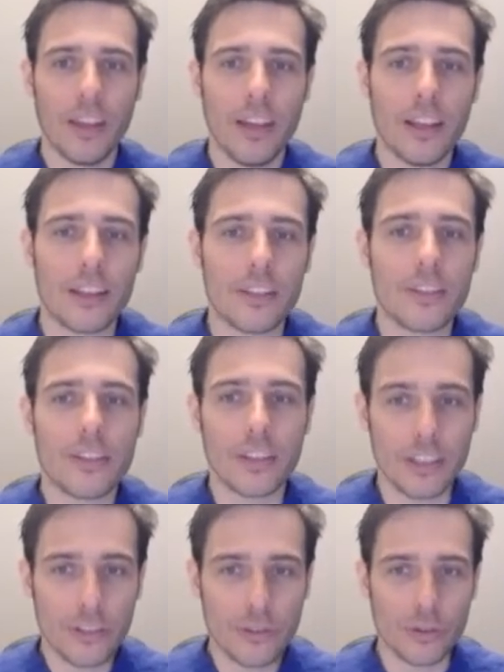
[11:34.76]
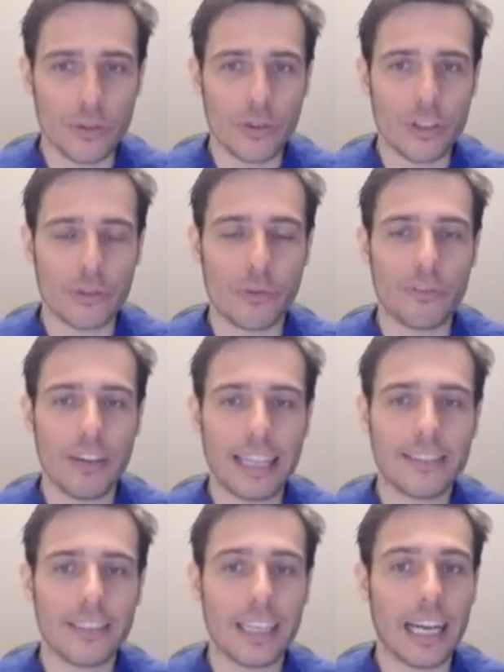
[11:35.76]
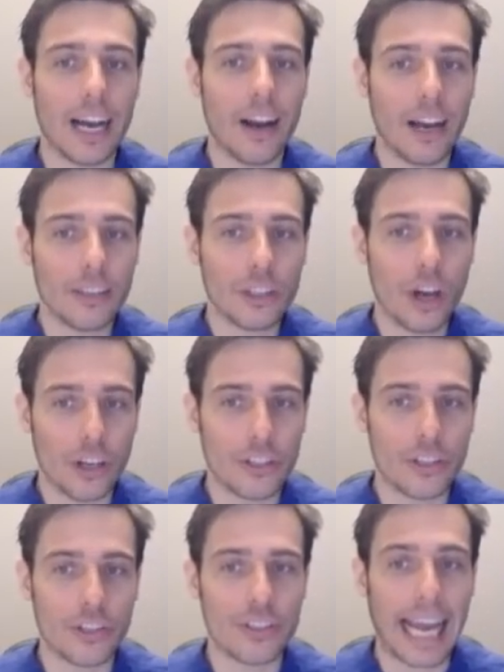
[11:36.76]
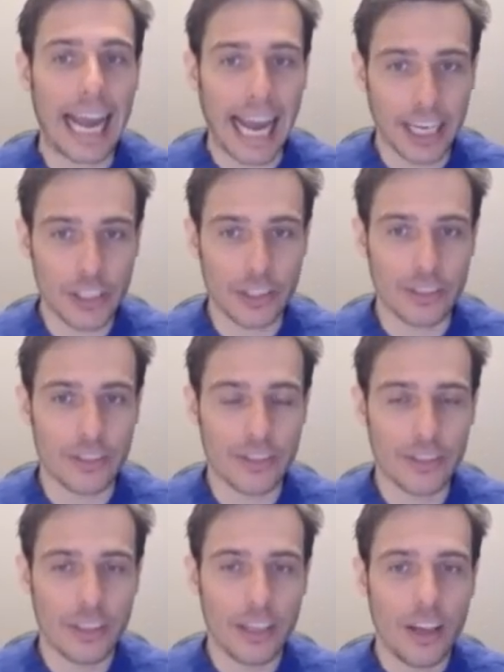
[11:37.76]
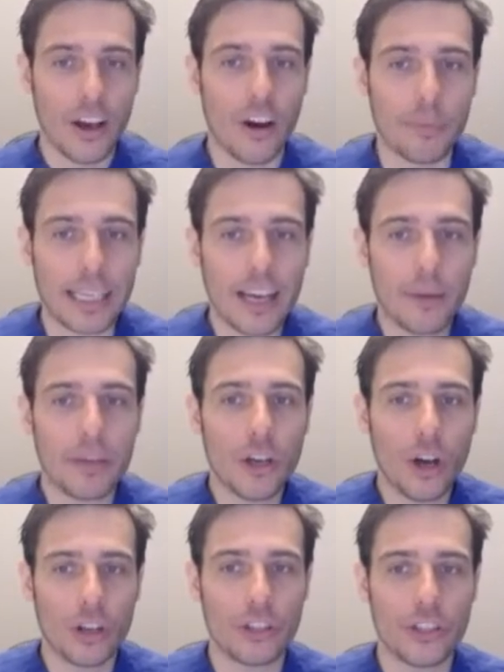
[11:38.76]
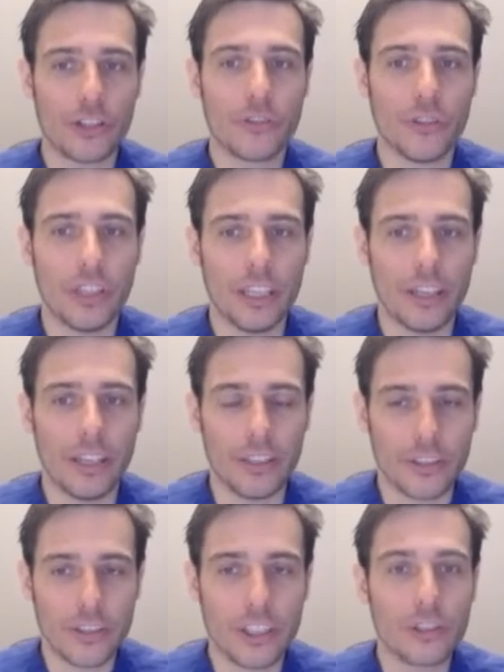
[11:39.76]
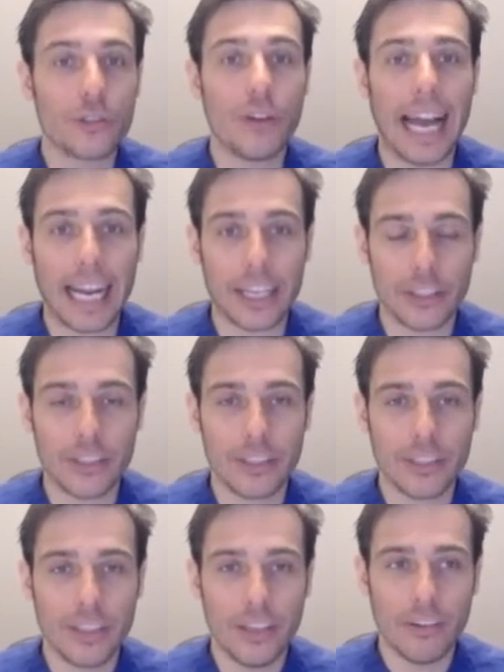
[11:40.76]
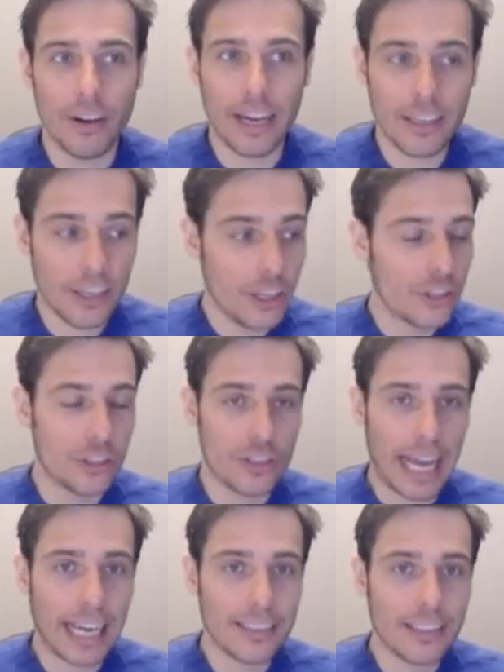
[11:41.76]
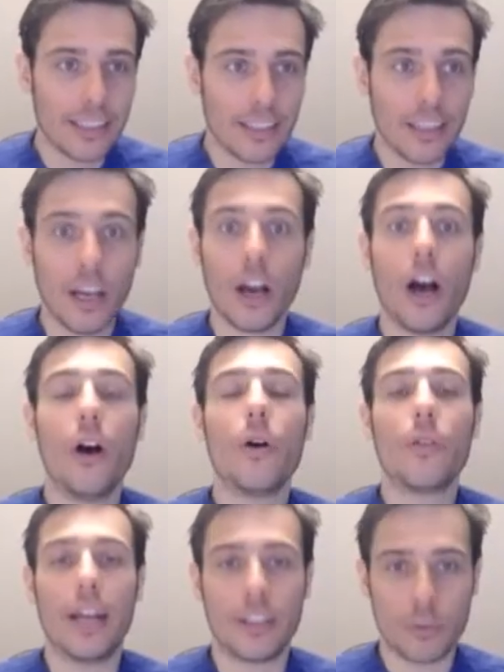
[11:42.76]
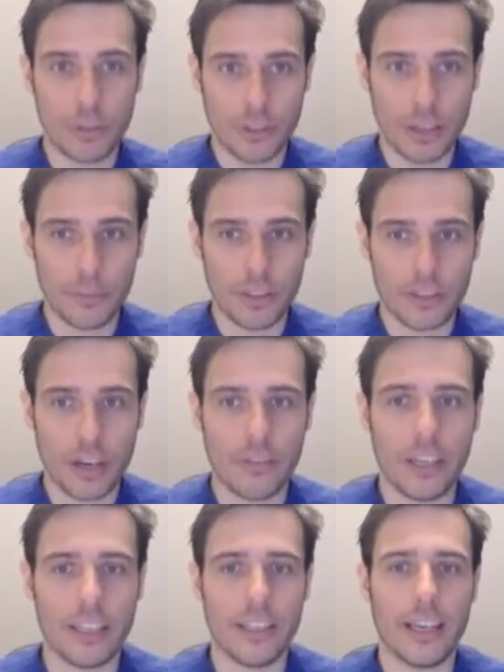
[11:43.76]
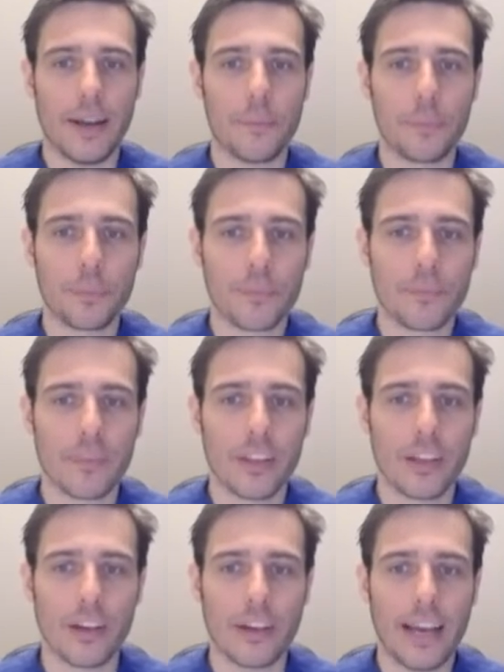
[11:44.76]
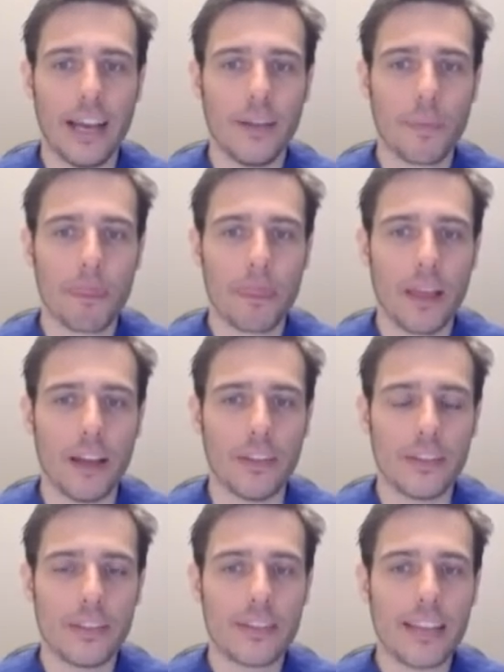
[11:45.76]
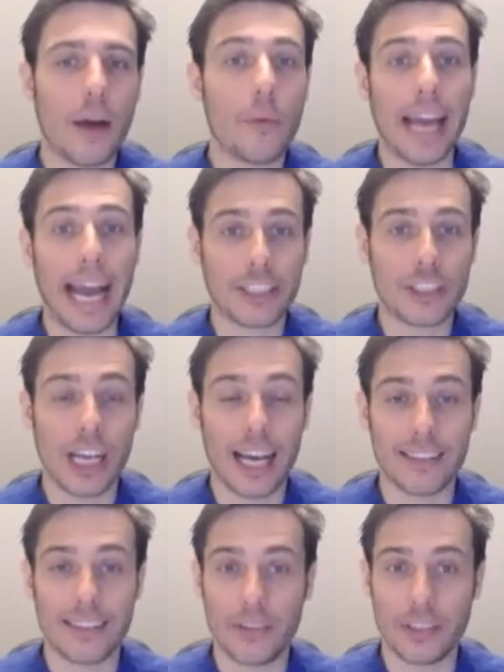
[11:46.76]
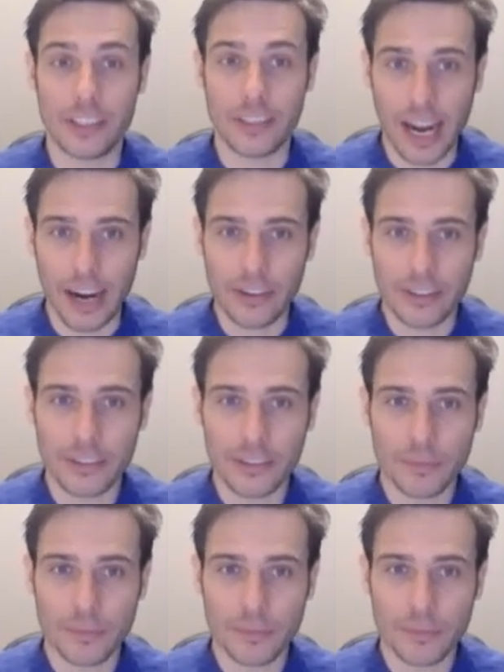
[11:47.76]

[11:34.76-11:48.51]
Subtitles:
This truth is reflected in our unconscious actions of becoming conscious through the instinctual action, right? Just acting. Oh, that's what I'm discovering in the day. Okay. And this is how we actualize our desires.